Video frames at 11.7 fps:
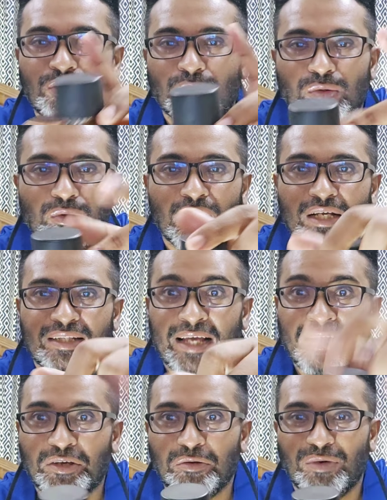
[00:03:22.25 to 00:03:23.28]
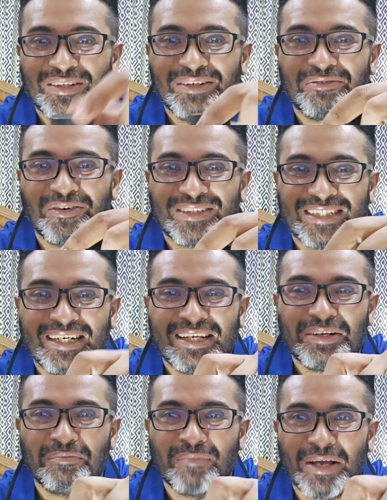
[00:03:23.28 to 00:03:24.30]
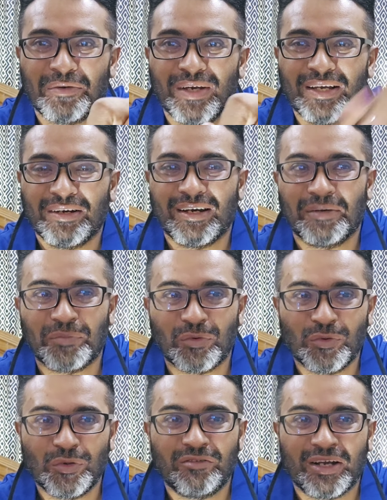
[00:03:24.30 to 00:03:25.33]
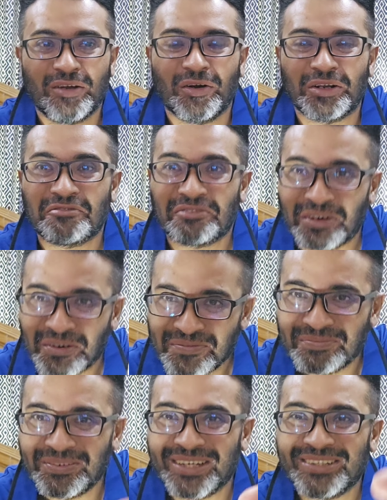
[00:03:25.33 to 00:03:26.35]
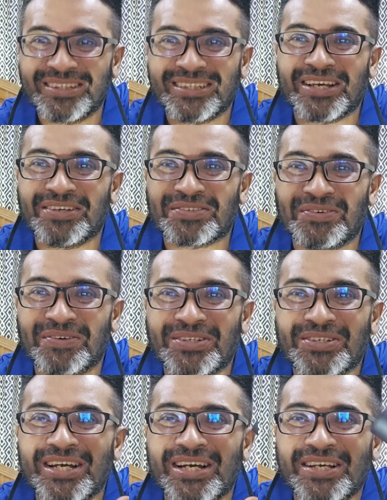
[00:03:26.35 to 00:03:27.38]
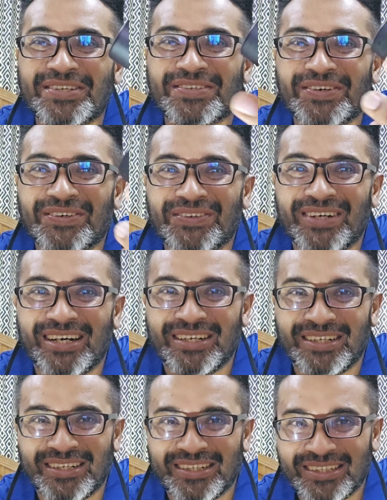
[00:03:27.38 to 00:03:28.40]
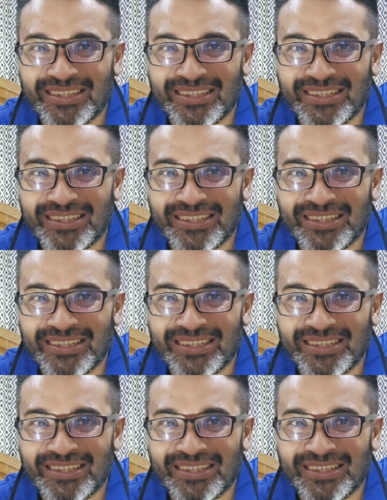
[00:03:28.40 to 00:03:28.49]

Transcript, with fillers: so thank you brother for sending it my way um, whoever i got it from brother thank you so much so uh,